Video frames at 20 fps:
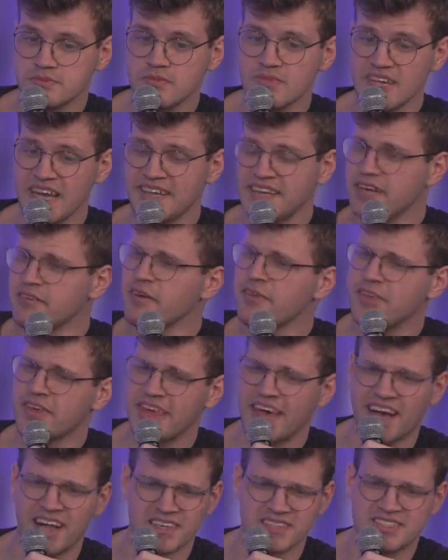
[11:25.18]
And
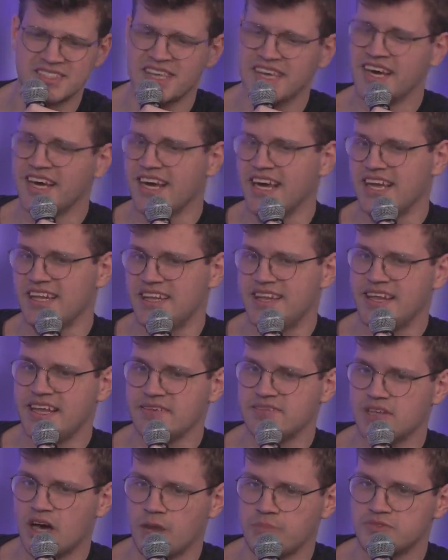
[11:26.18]
everything else, it
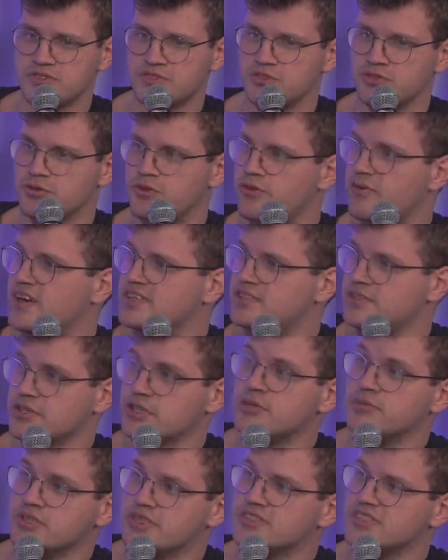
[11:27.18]
leaves up to the rest of the
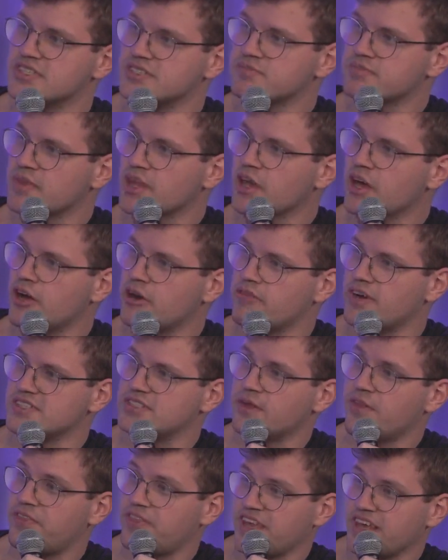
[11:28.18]
community, right?
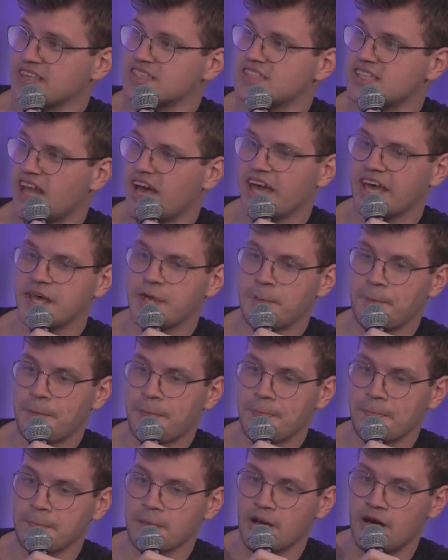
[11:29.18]
So things like
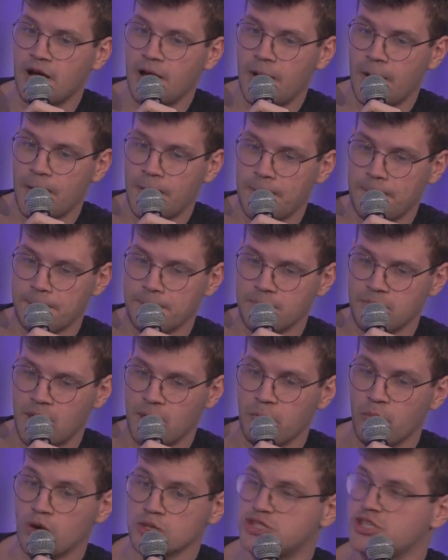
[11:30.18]

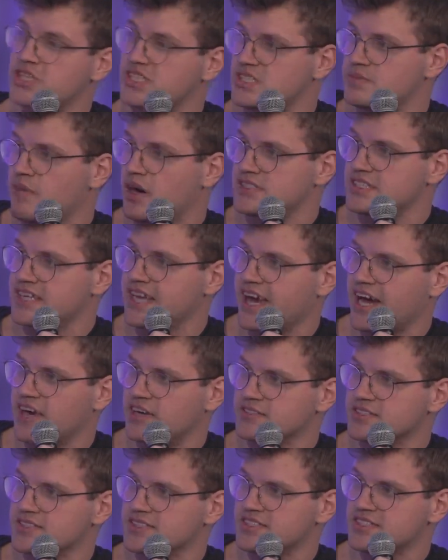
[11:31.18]
modular smart
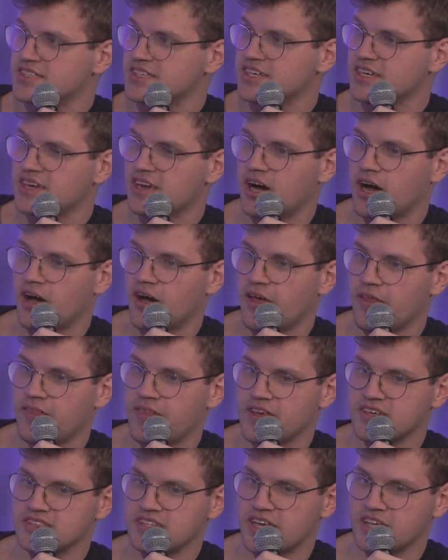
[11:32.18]
accounts,
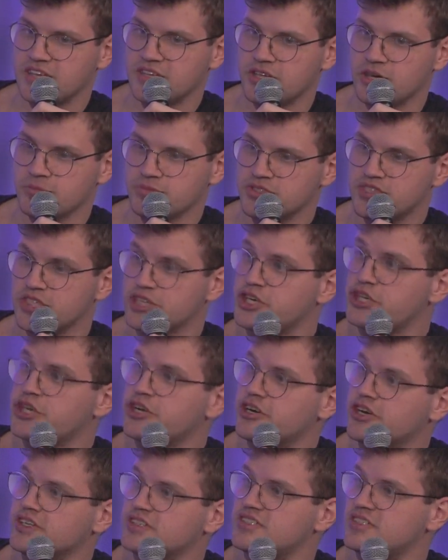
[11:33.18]
things like
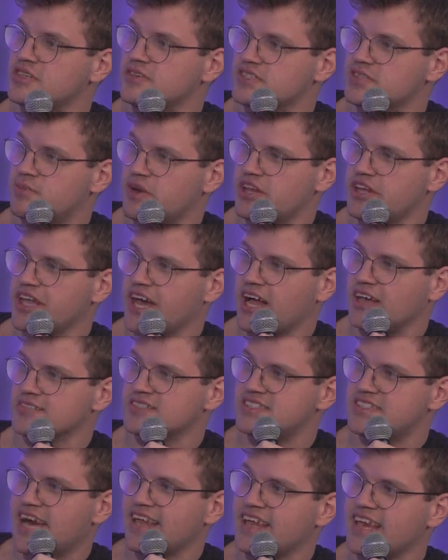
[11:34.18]
security of smart accounts,
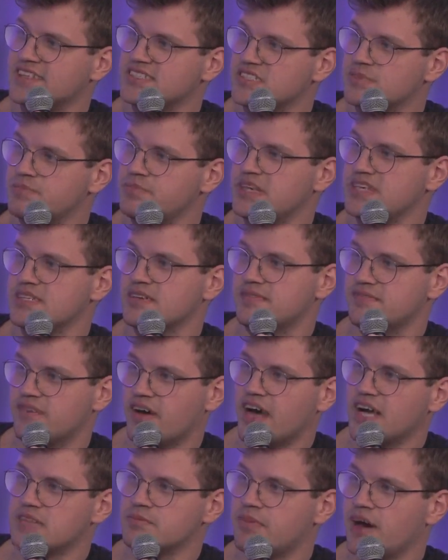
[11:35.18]
that ends up being
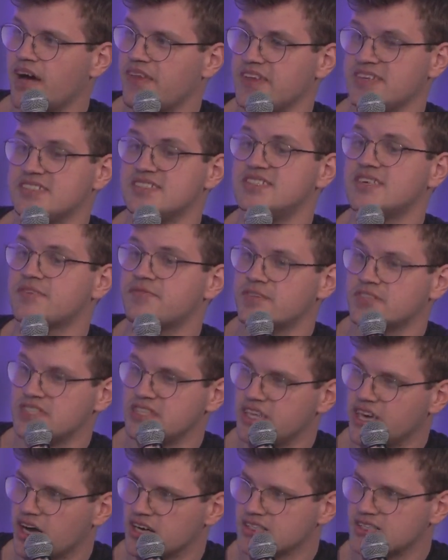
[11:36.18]
defined by these different
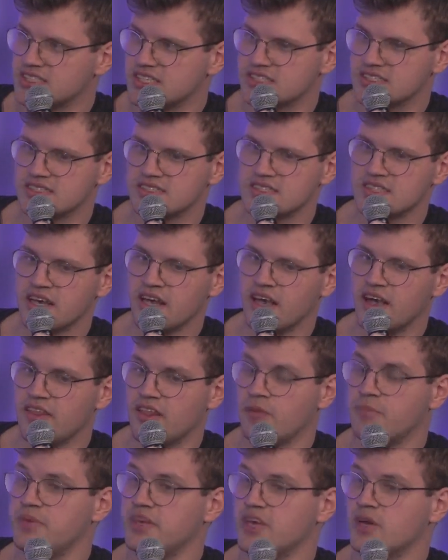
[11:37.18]
ERCs
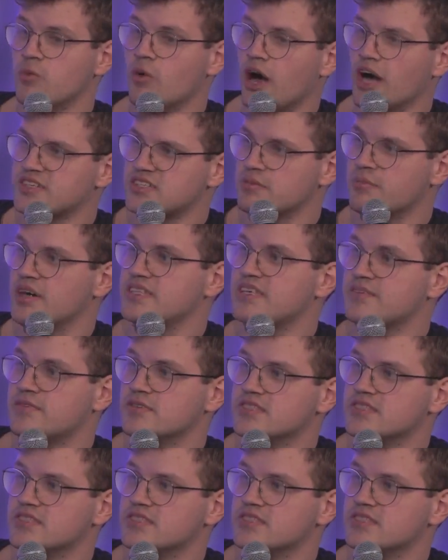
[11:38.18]
that are being worked on by different